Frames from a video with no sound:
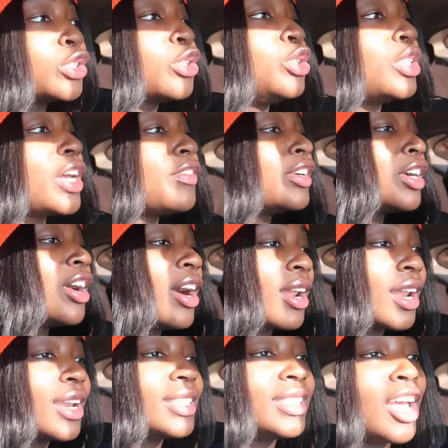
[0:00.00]
Also, driving a car
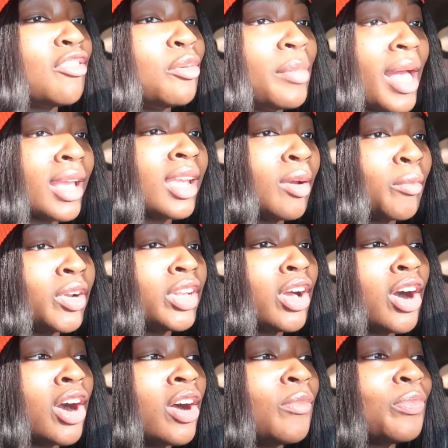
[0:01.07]
that doesn't have a back camera,
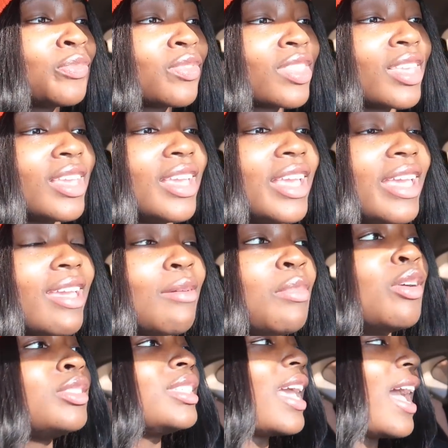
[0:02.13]
y'all, it builds